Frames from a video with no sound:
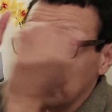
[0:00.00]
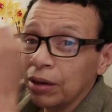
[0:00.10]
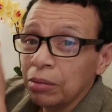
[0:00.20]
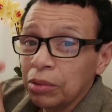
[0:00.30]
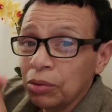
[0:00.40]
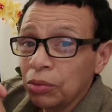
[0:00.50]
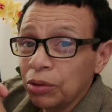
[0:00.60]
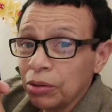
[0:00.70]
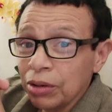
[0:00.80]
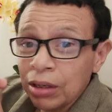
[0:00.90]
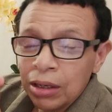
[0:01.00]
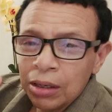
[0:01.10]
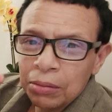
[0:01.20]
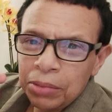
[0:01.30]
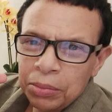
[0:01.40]
environment where
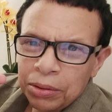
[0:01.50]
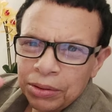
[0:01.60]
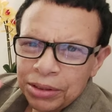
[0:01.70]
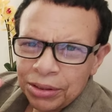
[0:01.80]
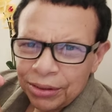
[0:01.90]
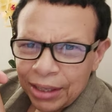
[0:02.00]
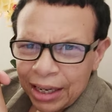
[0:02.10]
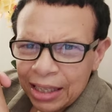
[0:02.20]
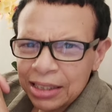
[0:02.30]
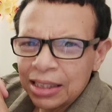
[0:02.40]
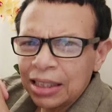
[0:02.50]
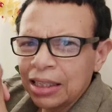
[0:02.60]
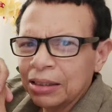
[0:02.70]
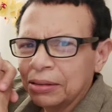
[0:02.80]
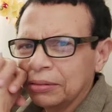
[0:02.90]
people are
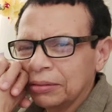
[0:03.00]
sarcastic.